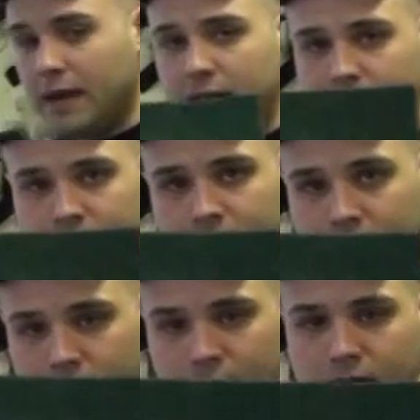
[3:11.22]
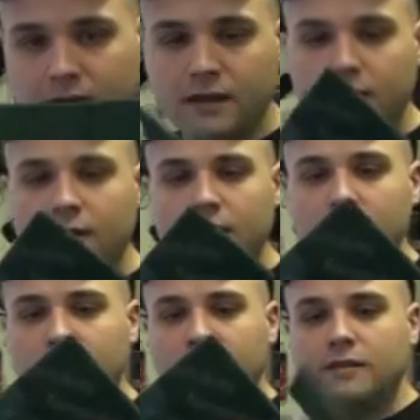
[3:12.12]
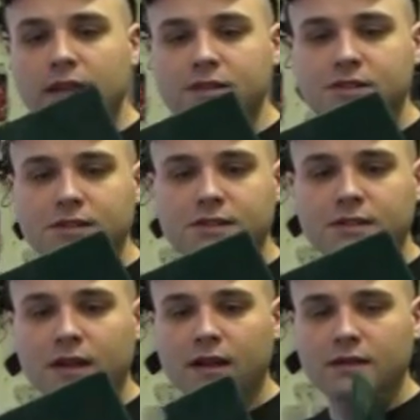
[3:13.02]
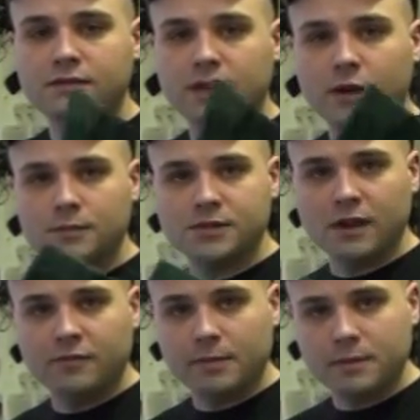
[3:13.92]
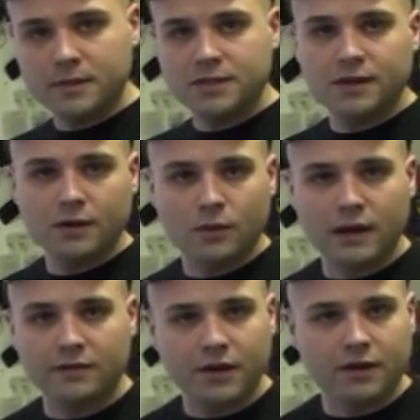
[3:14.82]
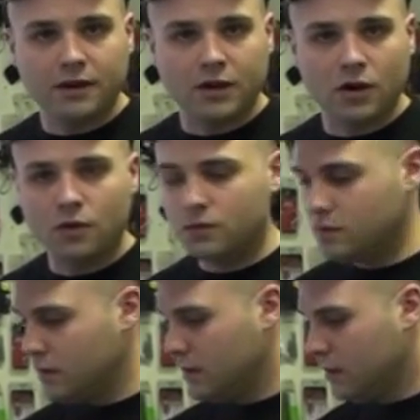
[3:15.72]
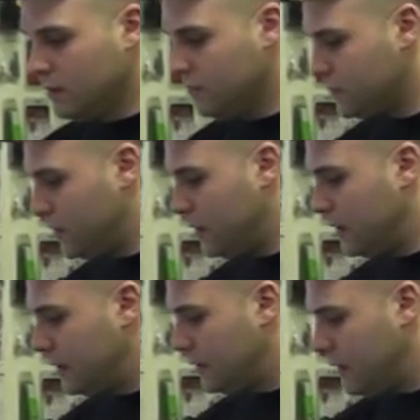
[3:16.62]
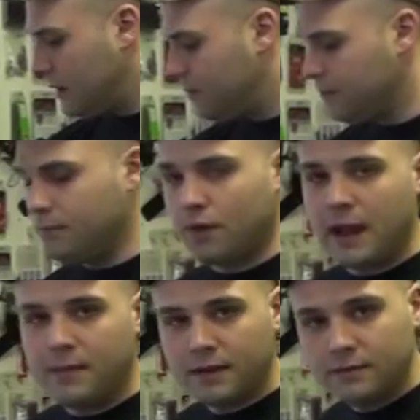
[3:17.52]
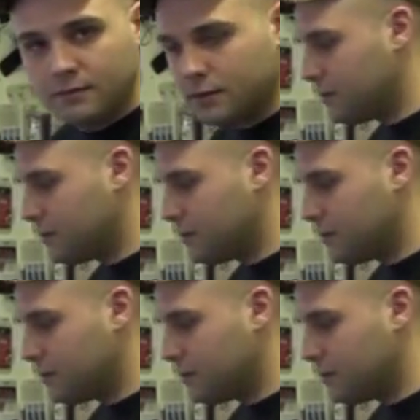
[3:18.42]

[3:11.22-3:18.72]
pad. Okay. That's just to help scuff up the material, whatever you're going to coat, so you can prime it with